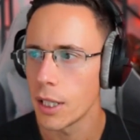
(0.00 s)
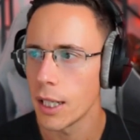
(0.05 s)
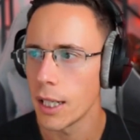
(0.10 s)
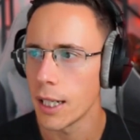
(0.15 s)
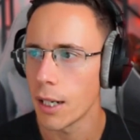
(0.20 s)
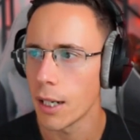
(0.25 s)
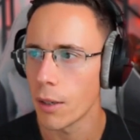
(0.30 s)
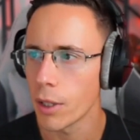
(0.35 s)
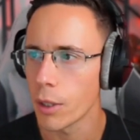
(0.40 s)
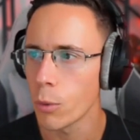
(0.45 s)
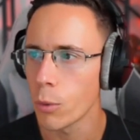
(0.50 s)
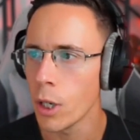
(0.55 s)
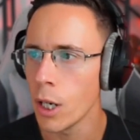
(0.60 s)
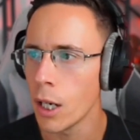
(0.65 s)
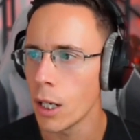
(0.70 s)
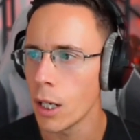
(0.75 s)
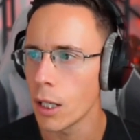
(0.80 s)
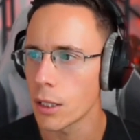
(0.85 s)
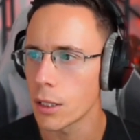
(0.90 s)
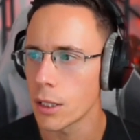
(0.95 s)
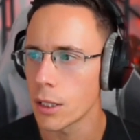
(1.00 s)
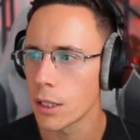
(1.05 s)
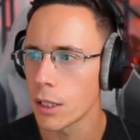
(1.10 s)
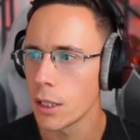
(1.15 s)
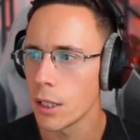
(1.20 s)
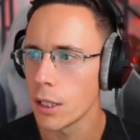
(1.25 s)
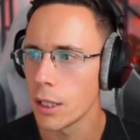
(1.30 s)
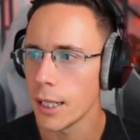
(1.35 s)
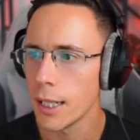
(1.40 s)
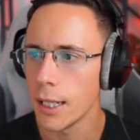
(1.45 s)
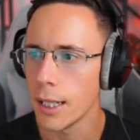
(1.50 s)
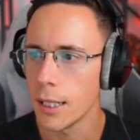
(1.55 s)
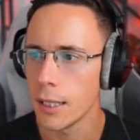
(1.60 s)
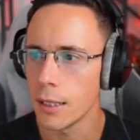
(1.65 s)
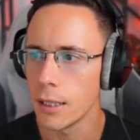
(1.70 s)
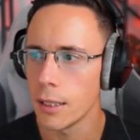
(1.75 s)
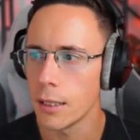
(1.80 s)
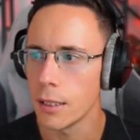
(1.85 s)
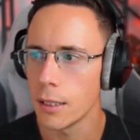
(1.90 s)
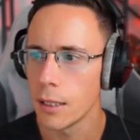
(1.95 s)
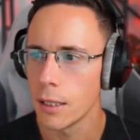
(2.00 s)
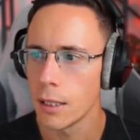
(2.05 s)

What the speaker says: in how they worked, in